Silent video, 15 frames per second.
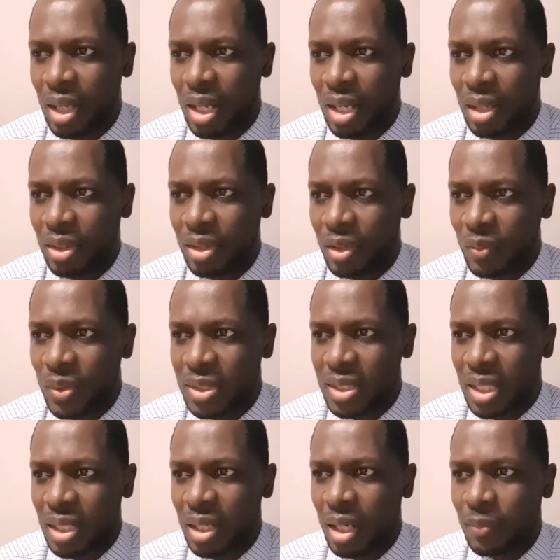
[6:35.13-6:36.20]
there was
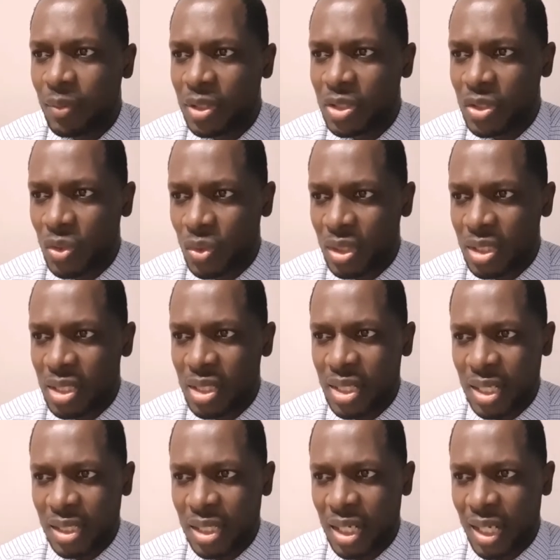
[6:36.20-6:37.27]
an opportunity
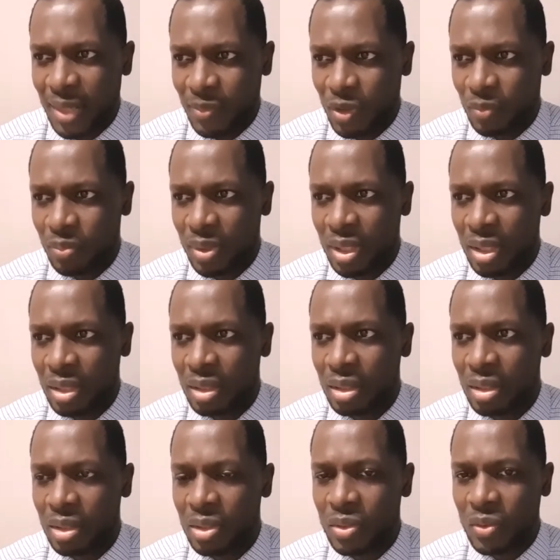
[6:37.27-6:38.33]
that came up in
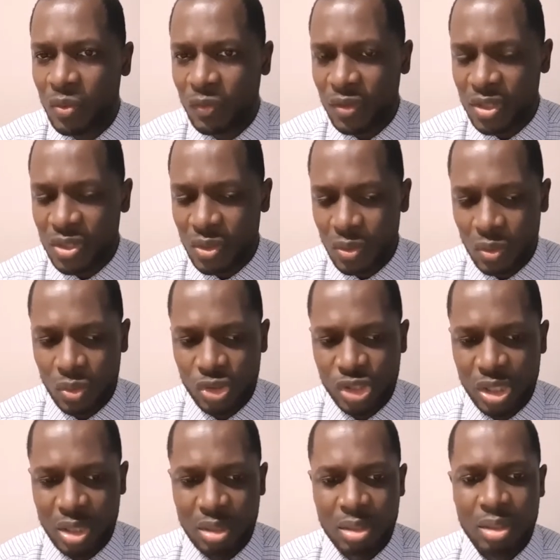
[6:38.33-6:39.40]
Nova
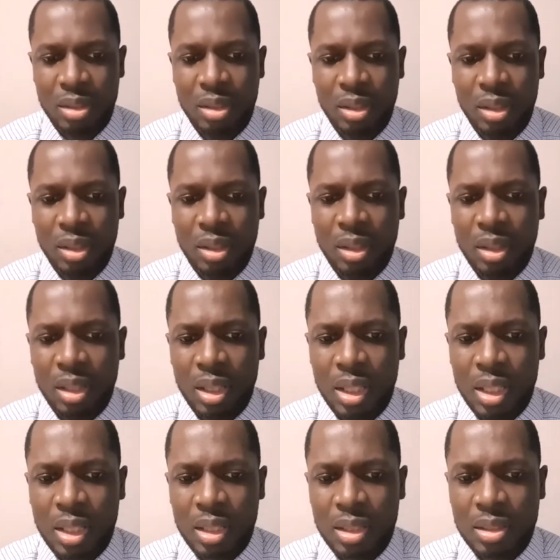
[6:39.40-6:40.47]
Scotia,
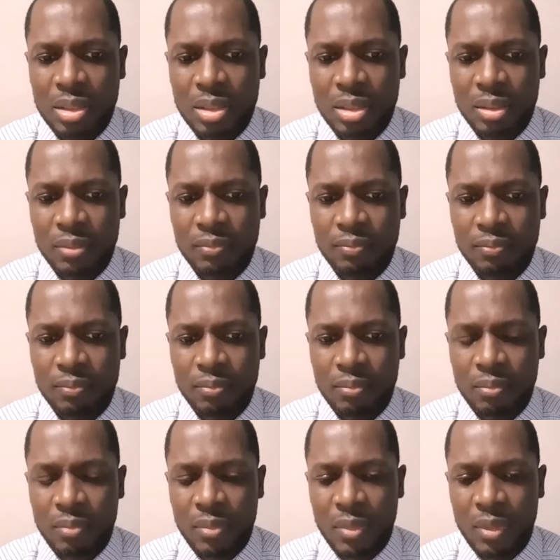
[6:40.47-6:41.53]
and
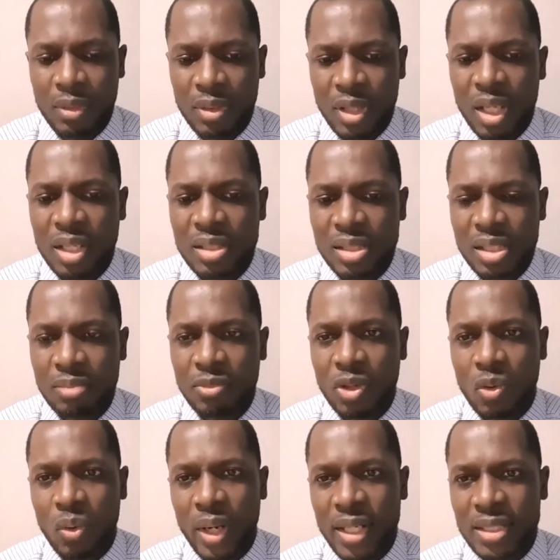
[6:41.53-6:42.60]
they seemed
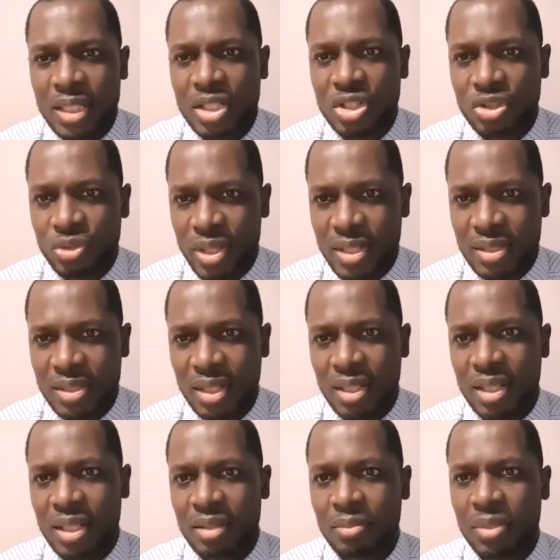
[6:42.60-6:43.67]
quite interested
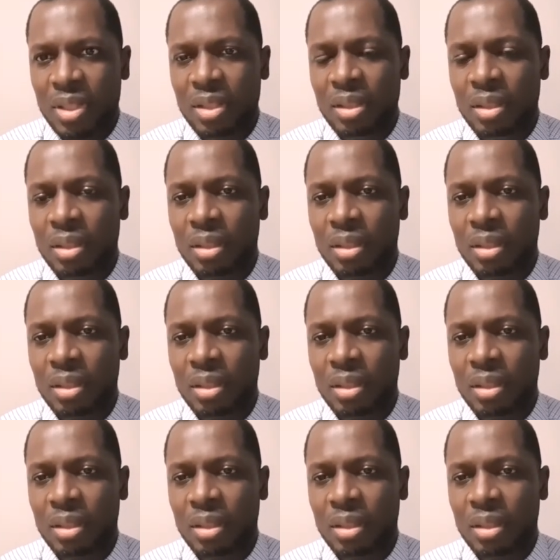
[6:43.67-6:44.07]
in me.